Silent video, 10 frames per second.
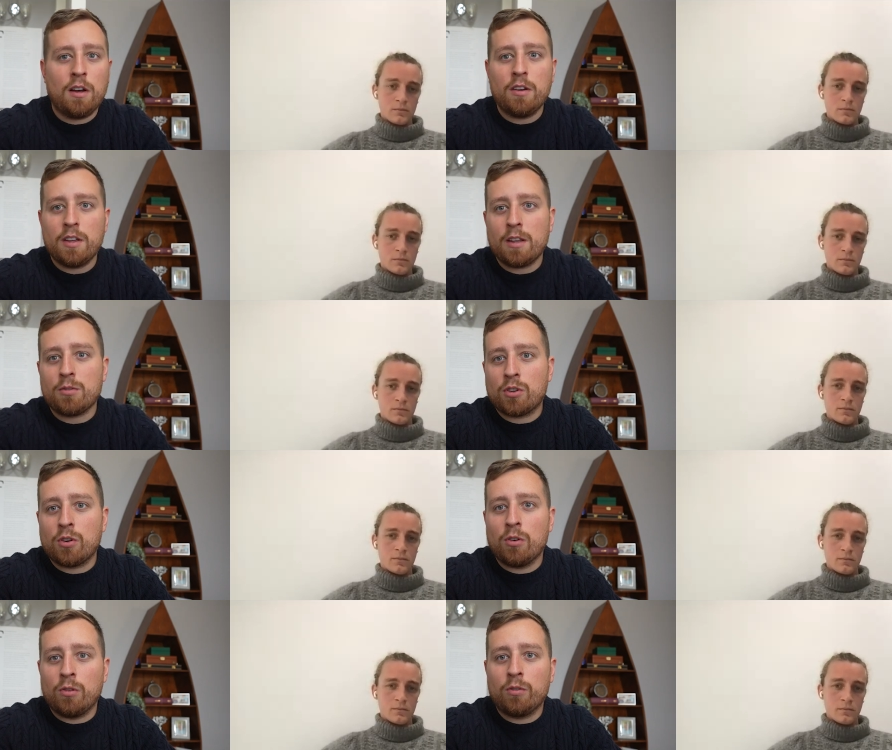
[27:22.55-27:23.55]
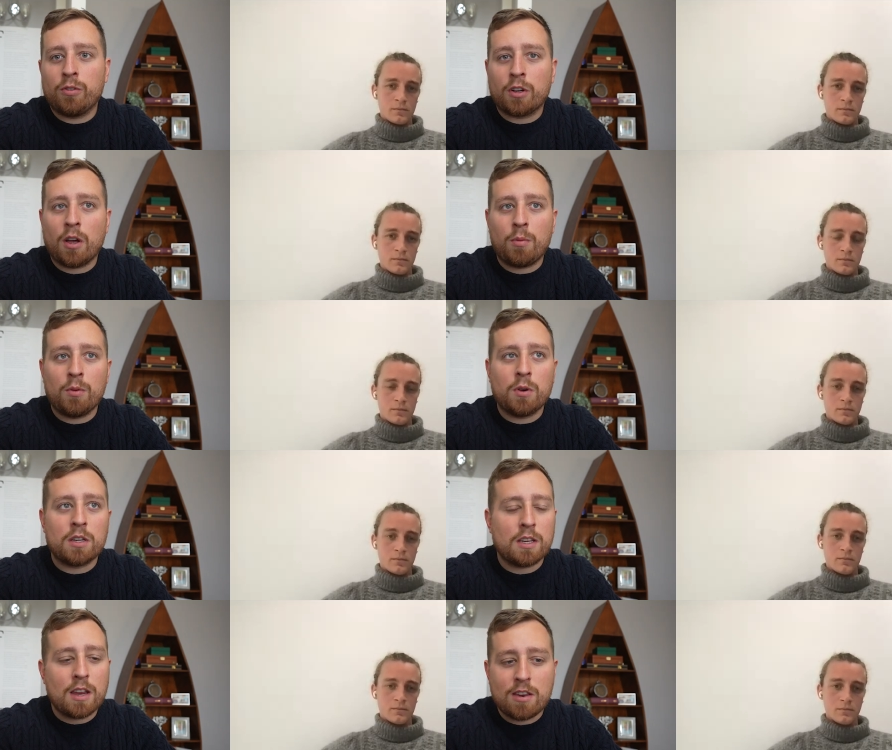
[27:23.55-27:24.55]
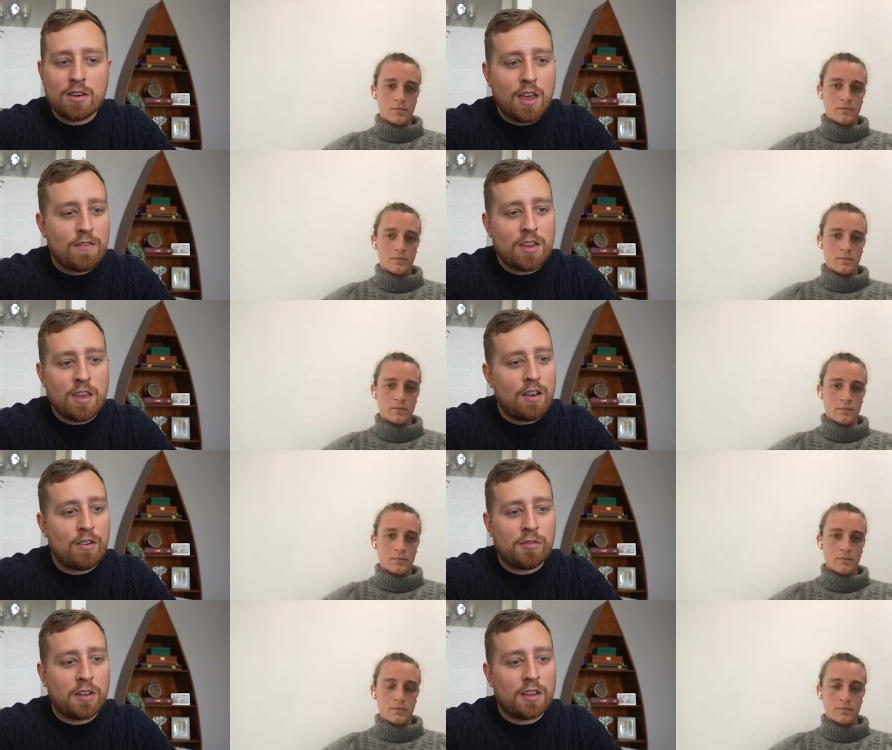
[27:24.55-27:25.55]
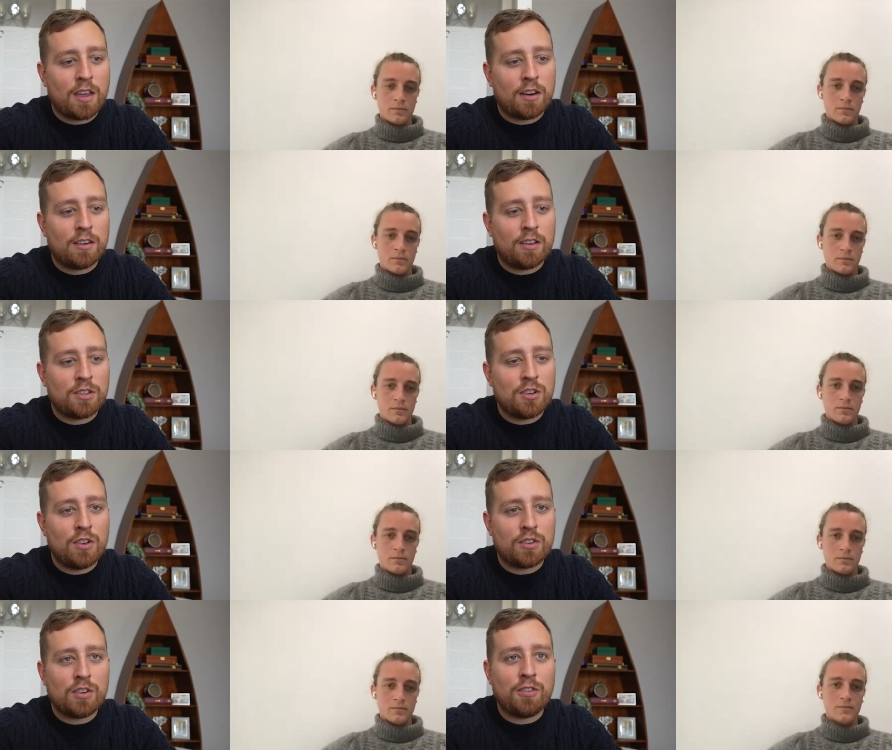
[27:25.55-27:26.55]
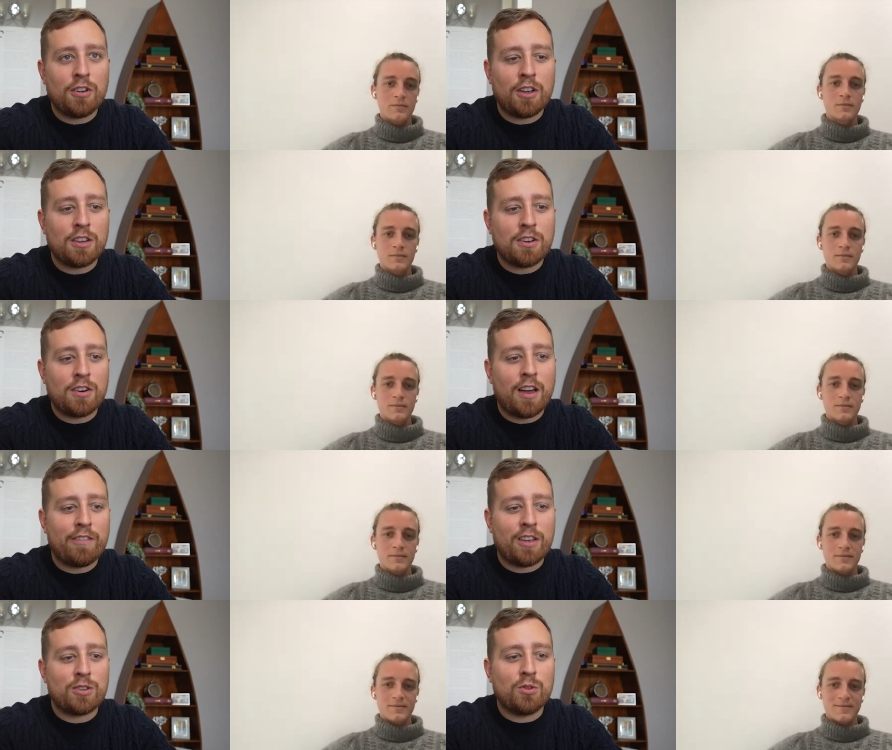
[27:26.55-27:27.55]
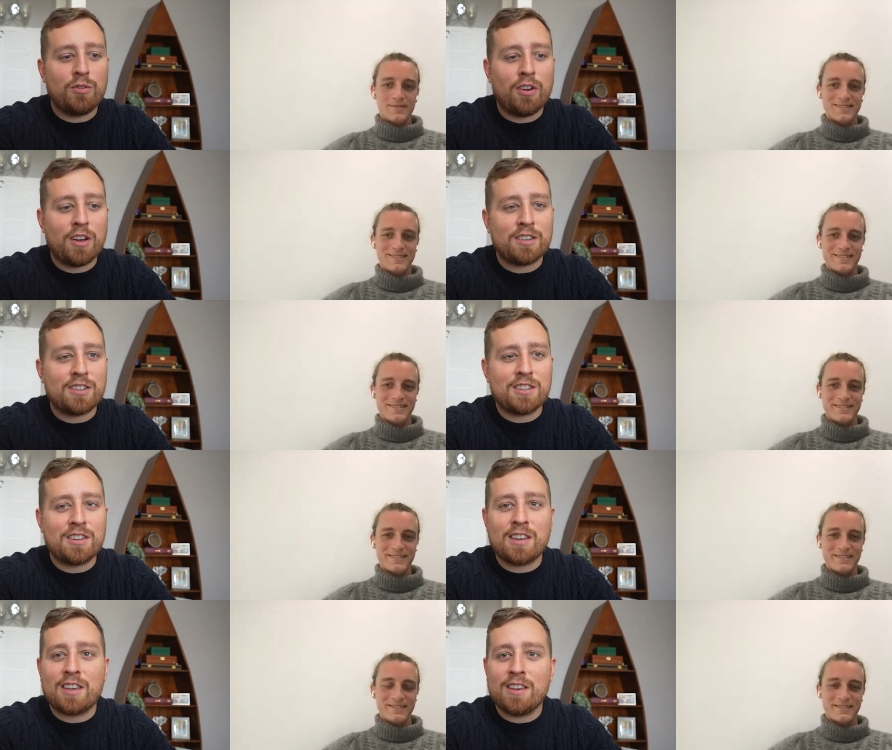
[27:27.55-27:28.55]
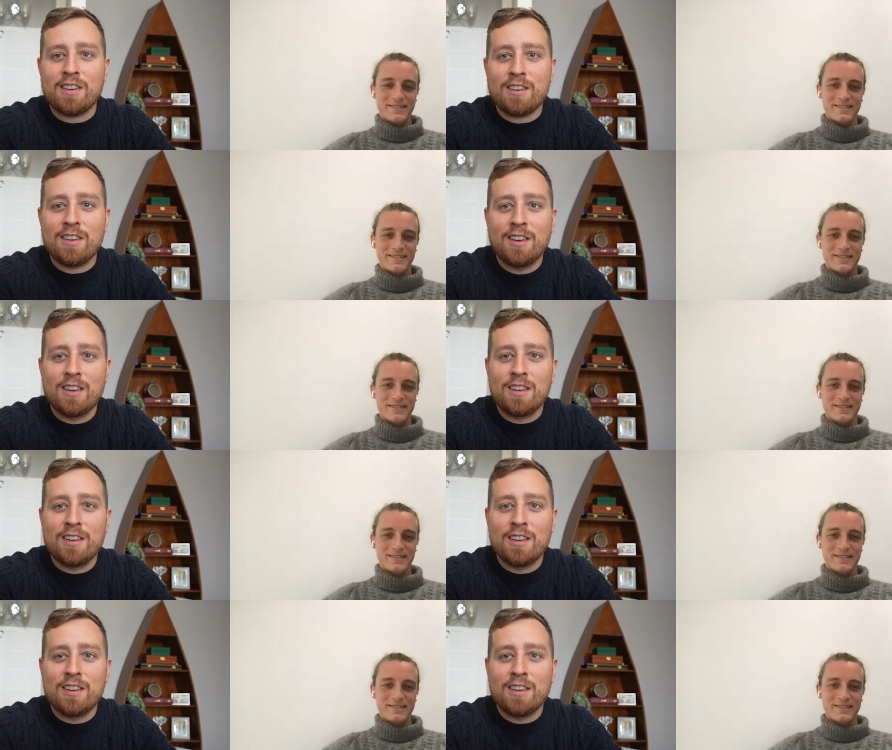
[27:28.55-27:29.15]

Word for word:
Speaker 1: oh yeah, that was cool for a couple of weeks, and then you never hear of it again. Do you not? Do you feel like you don't have that sort of like sticky